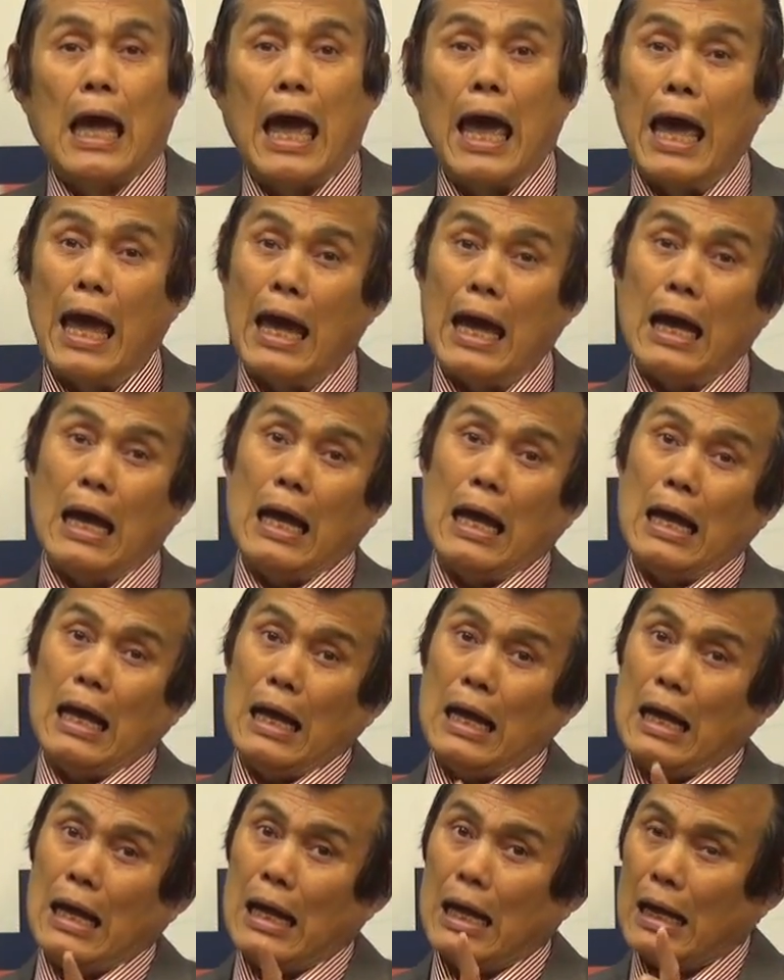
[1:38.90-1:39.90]

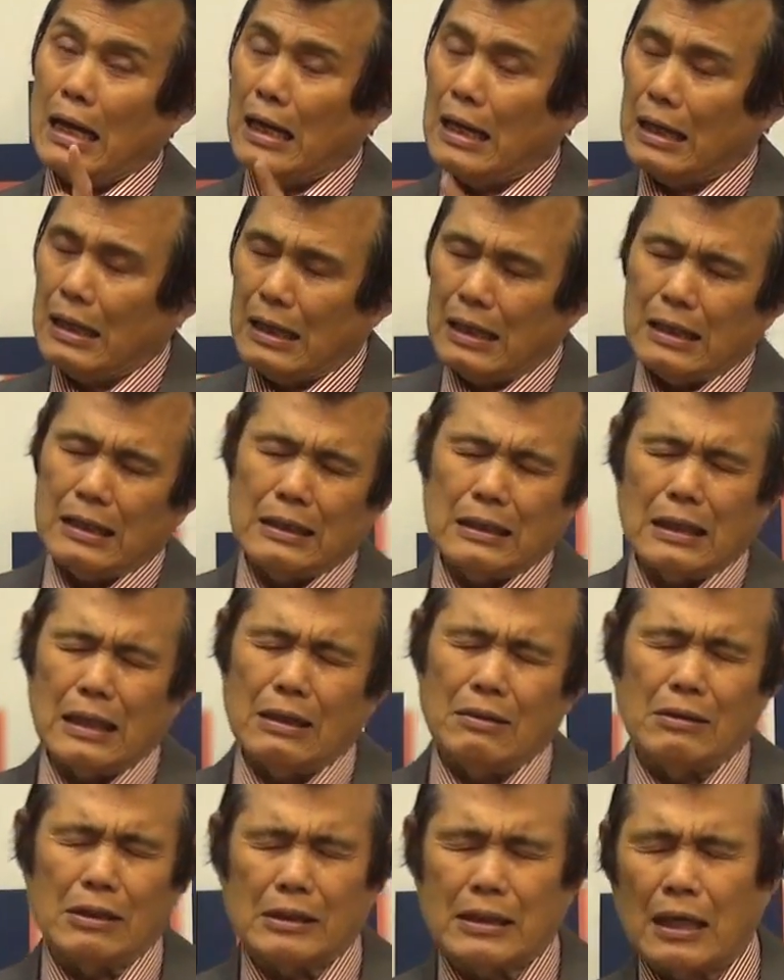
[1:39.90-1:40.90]

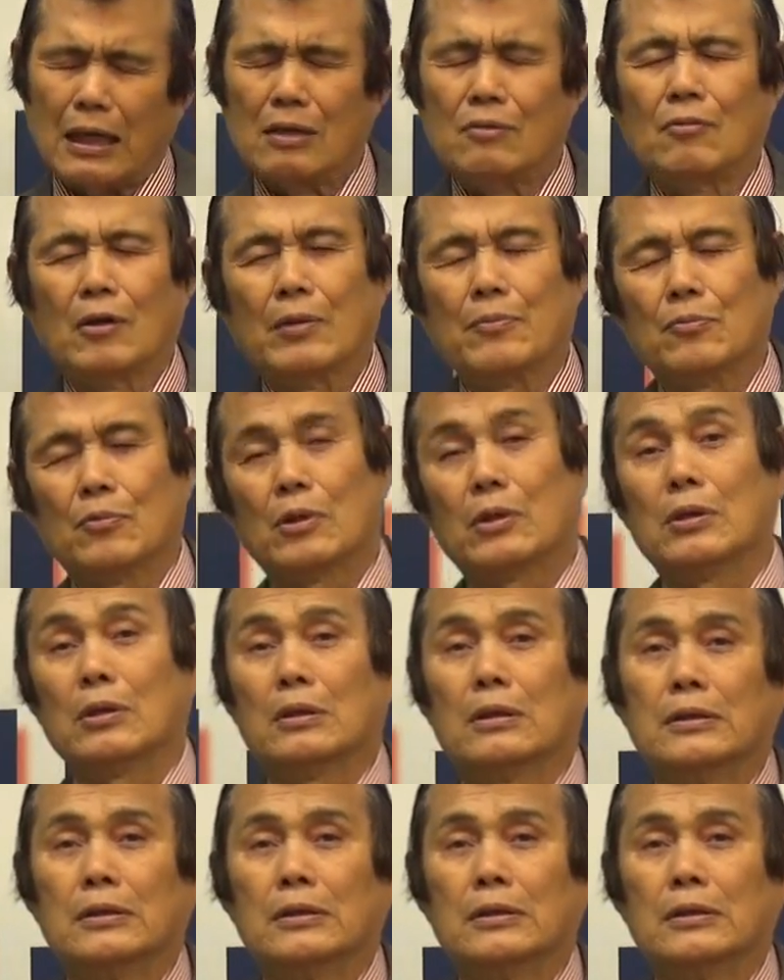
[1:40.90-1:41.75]
I will tell you one more.